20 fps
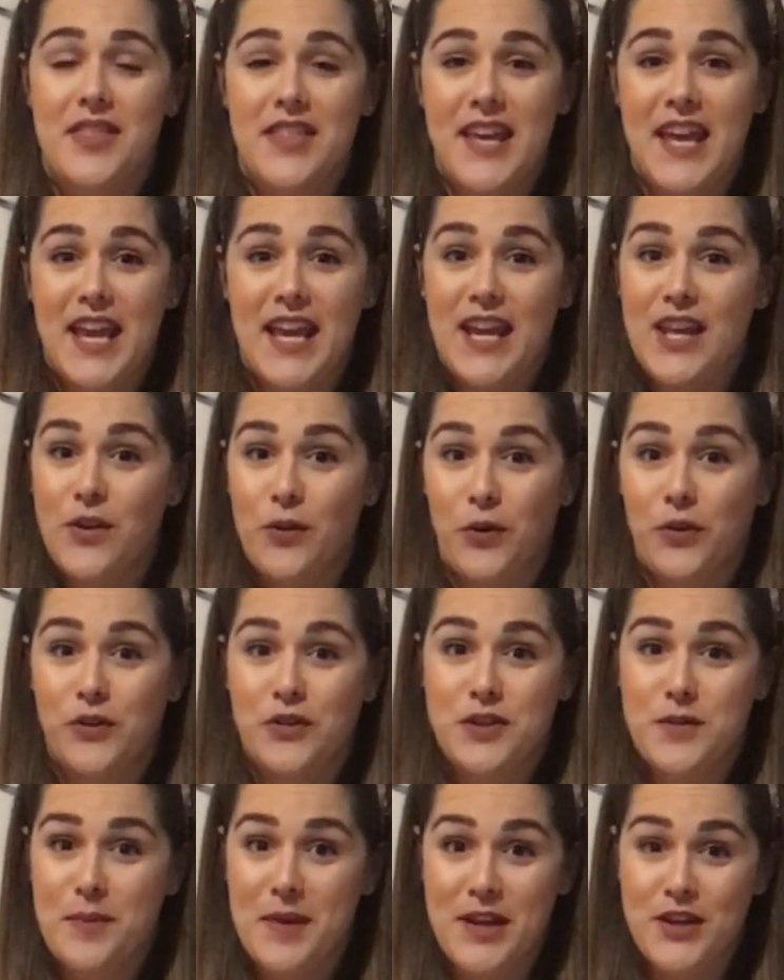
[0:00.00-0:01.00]
thing in order
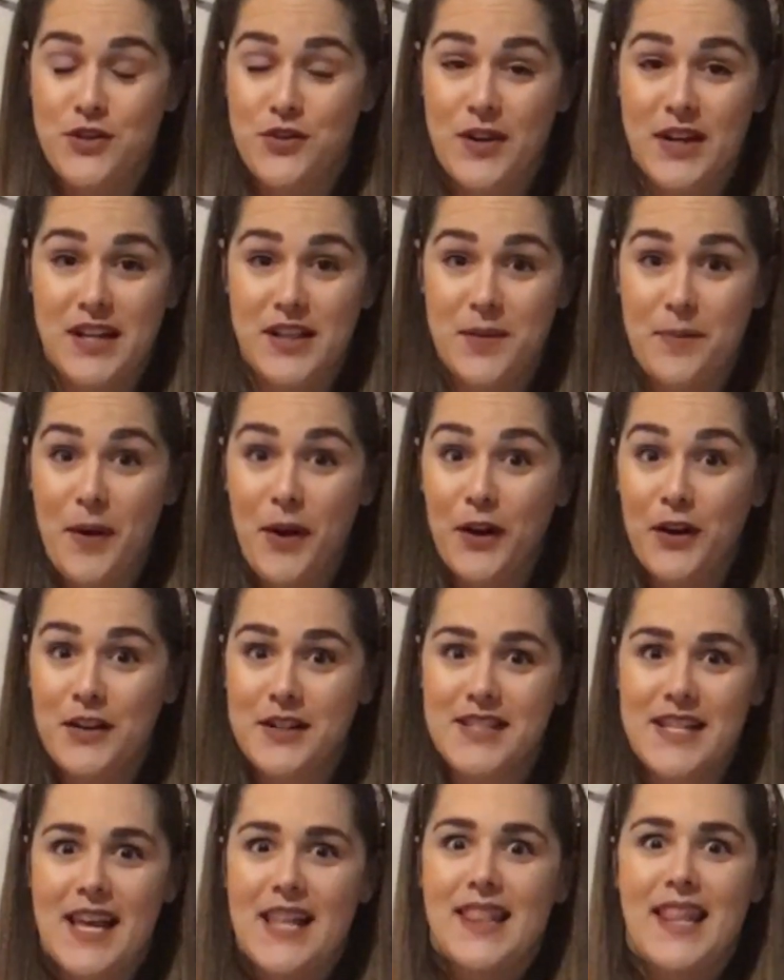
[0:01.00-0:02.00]
to pin trade in the
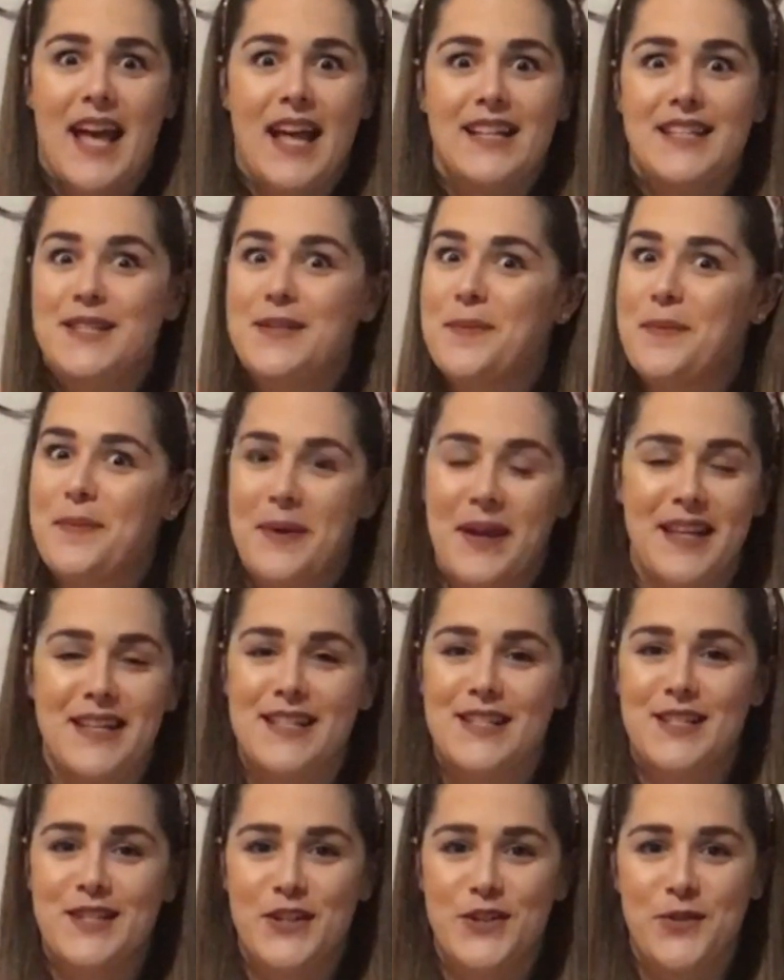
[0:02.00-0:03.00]
parks, and that's
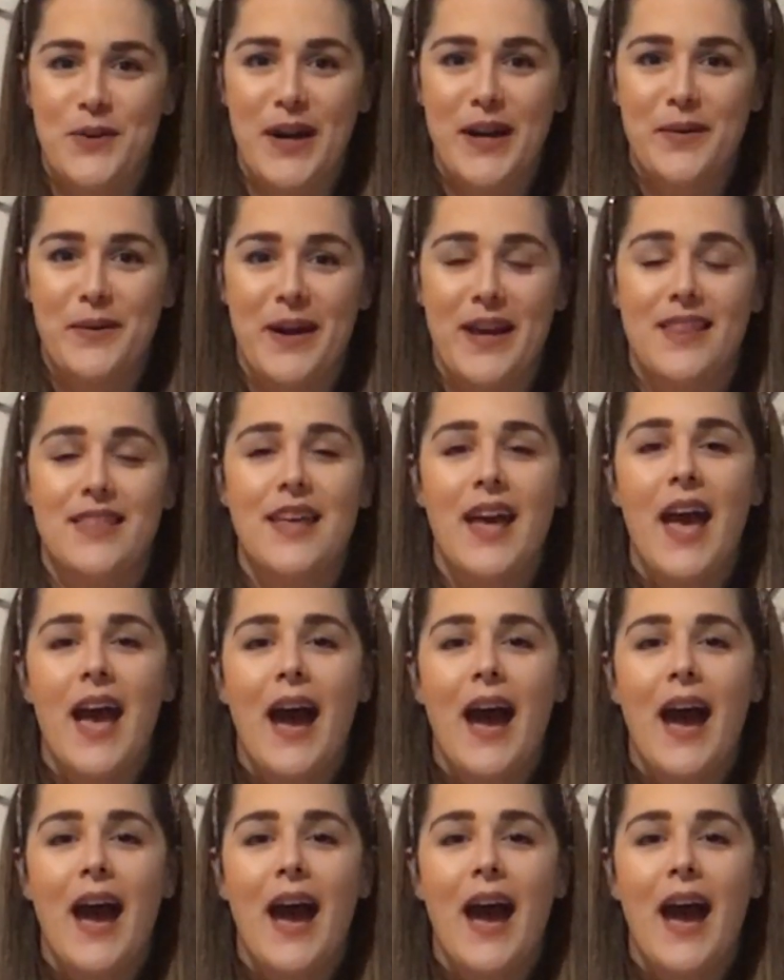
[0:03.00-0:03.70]
pins to trade with.